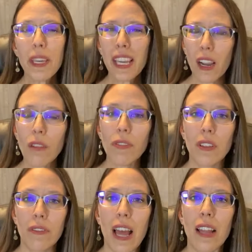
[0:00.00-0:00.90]
careful
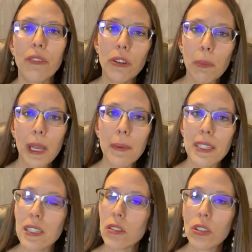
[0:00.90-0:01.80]
of that. If your baby's
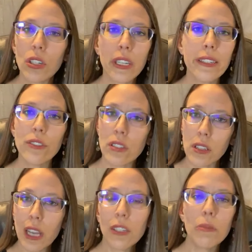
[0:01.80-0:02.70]
still cooking, just
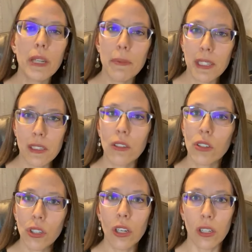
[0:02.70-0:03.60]
let your baby still
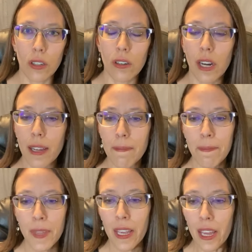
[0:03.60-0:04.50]
cook, all right?
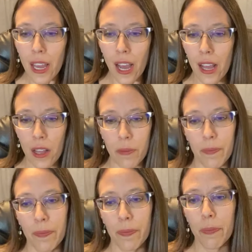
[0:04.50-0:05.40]

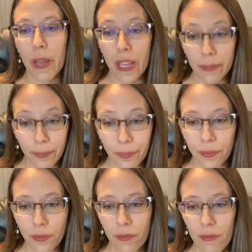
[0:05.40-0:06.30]
But
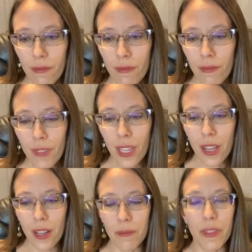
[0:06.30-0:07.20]

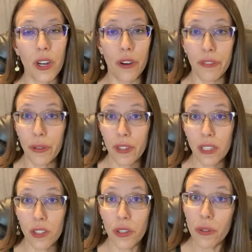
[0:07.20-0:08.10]
there are a few
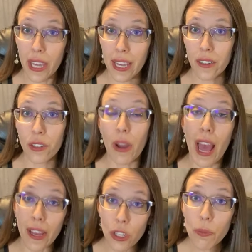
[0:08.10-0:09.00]
things that you can do.
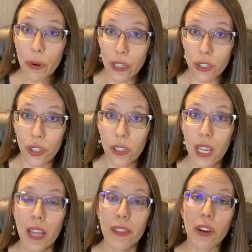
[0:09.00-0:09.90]
Acupressure.
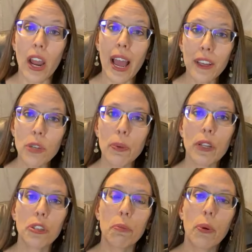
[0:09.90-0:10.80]
There are
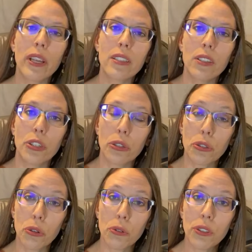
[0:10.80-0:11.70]
acupressure points in your
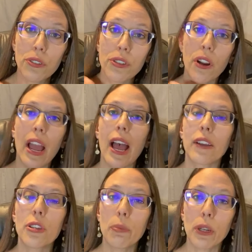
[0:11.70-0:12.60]
shoulders. There are
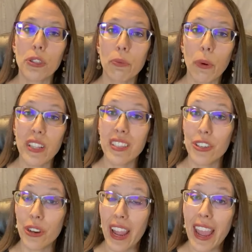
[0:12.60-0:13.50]
acupressure points in
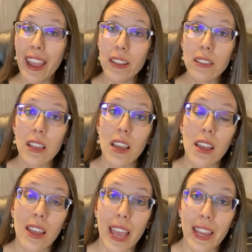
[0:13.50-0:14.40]
your hands
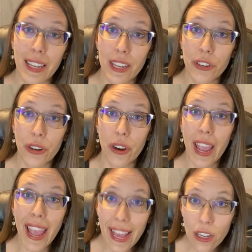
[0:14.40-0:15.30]
and in your
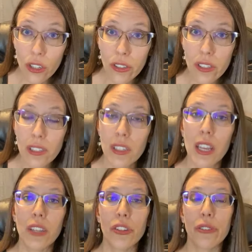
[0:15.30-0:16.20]
ankles,
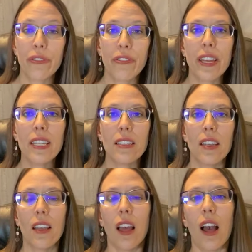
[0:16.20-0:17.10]
in your feet,
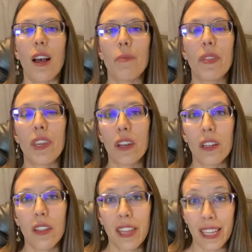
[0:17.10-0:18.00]

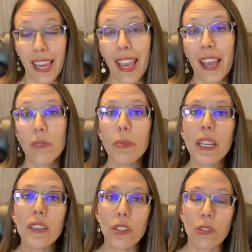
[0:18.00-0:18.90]
that can
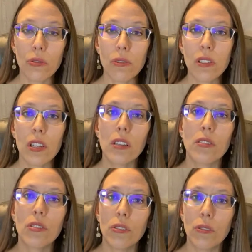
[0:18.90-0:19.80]
be used
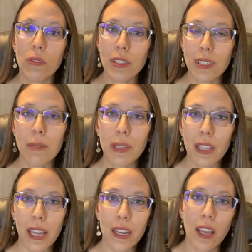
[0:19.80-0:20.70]
to
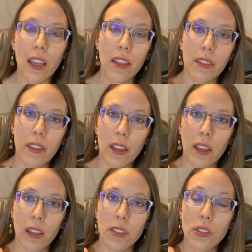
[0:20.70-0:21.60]
stimulate
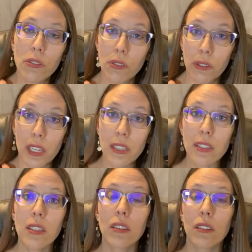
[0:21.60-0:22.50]
the uterus